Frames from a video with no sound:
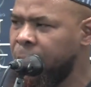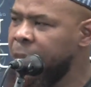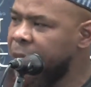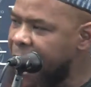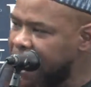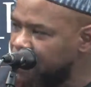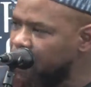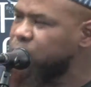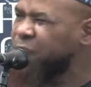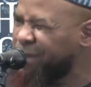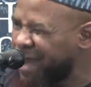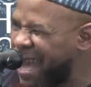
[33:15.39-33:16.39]
And he wrote
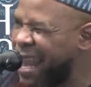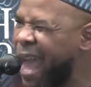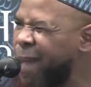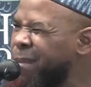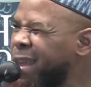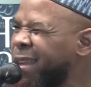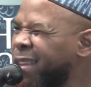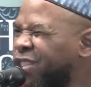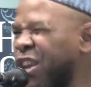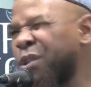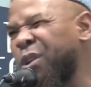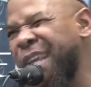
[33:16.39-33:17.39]
some kalam.
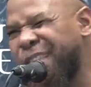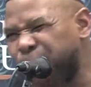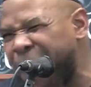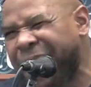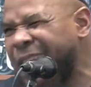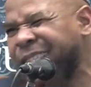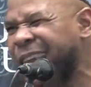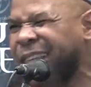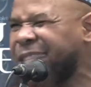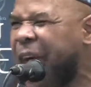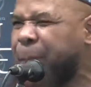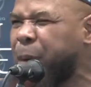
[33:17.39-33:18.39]
Generally speaking, he said it's
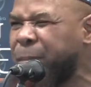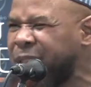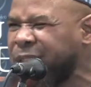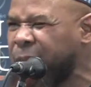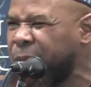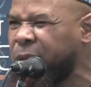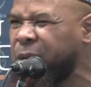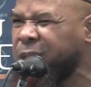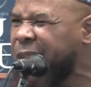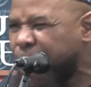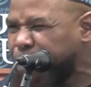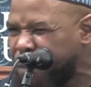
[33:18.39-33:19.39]
not permissible. It's
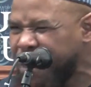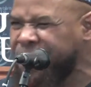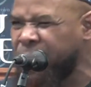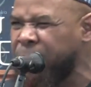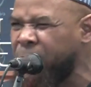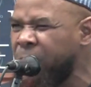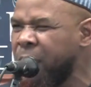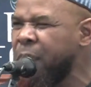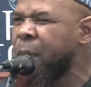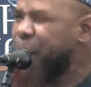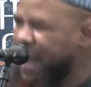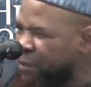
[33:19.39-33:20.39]
not permissible.
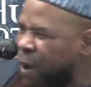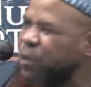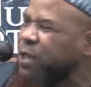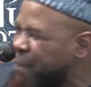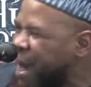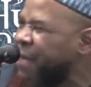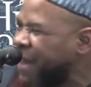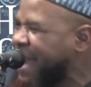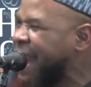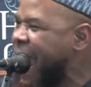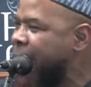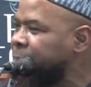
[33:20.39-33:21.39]
But he wrote some other
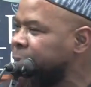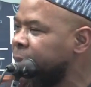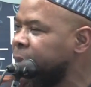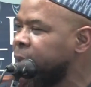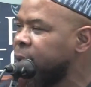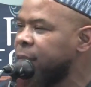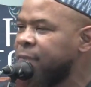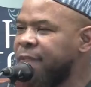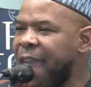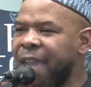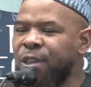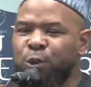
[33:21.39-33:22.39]
kalam.
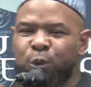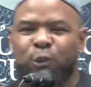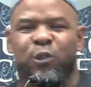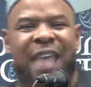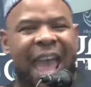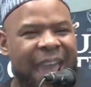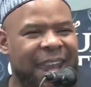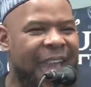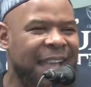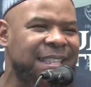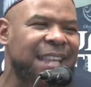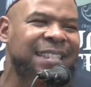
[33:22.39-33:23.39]
They use that
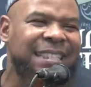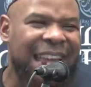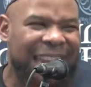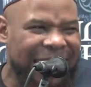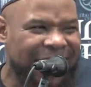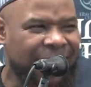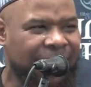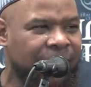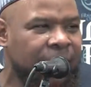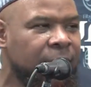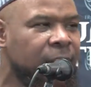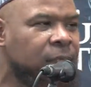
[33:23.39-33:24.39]
as a delil
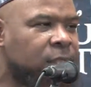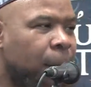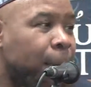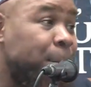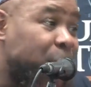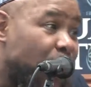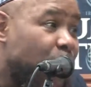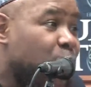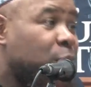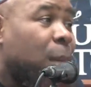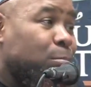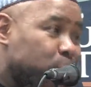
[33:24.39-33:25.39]
to
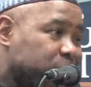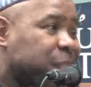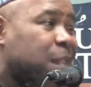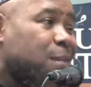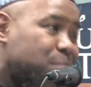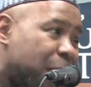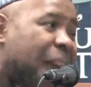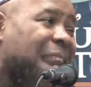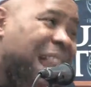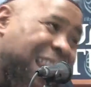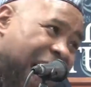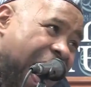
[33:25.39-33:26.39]
burn a Muslim man
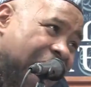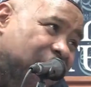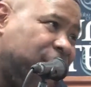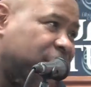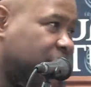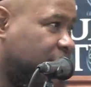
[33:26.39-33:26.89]
alive